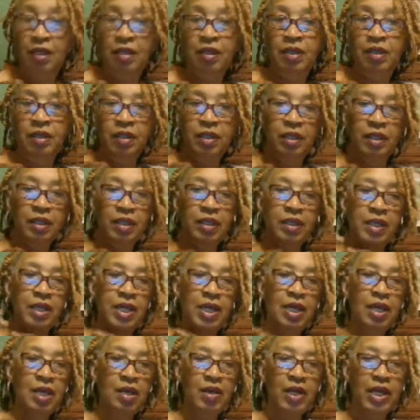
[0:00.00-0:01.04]
Now
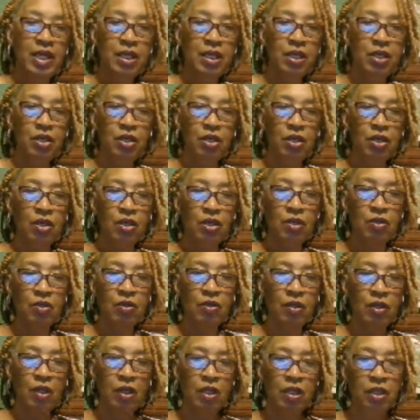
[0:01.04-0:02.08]
I know
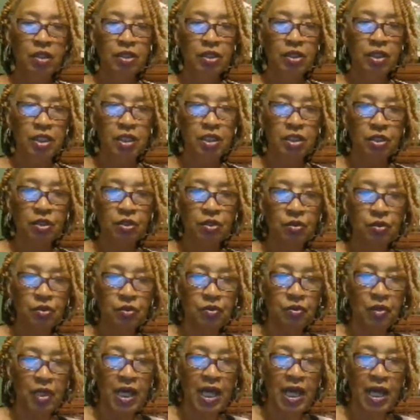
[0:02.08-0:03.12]
just who
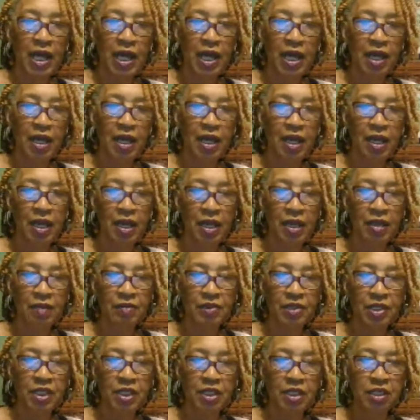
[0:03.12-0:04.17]
I am. See,
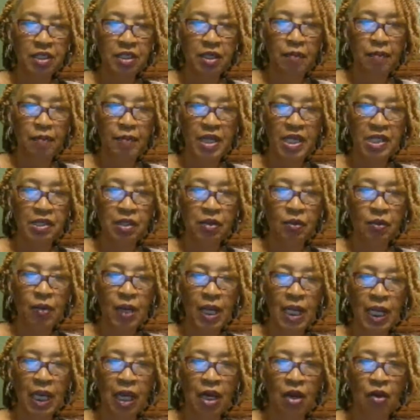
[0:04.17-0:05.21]
this gonna mess up while I
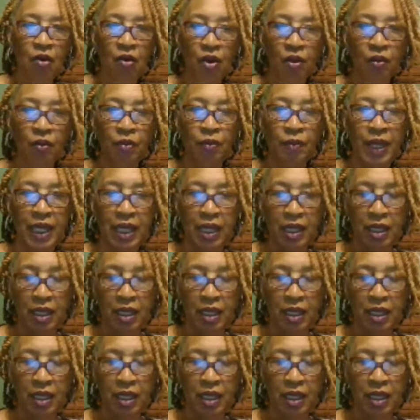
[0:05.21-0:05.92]
got all on my hand.